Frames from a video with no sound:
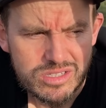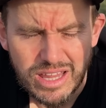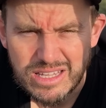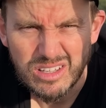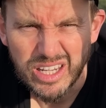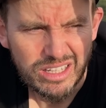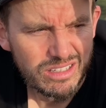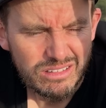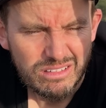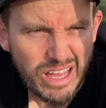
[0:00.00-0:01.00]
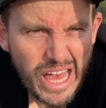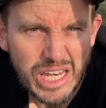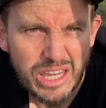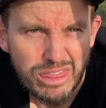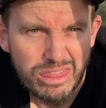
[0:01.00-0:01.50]
So that's like
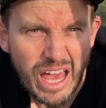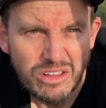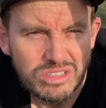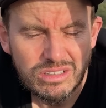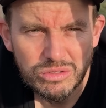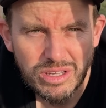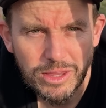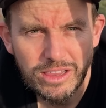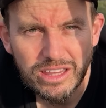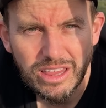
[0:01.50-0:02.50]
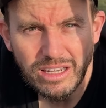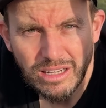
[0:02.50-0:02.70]
8,000 or something like that.